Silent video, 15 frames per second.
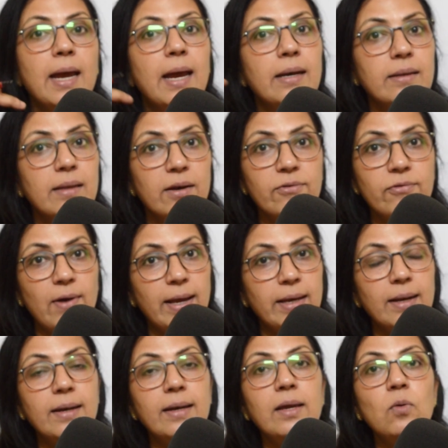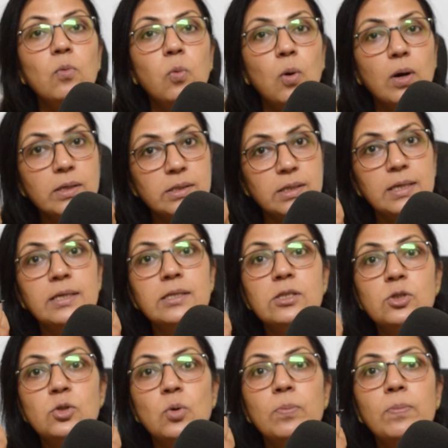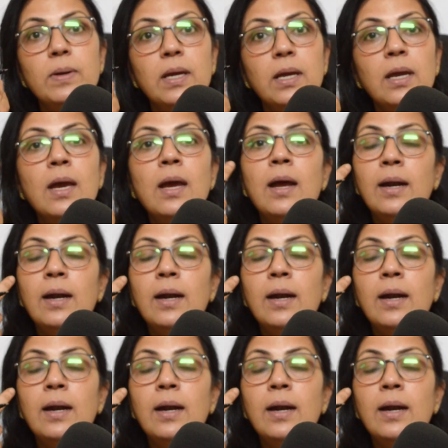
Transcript: and then finally what is to be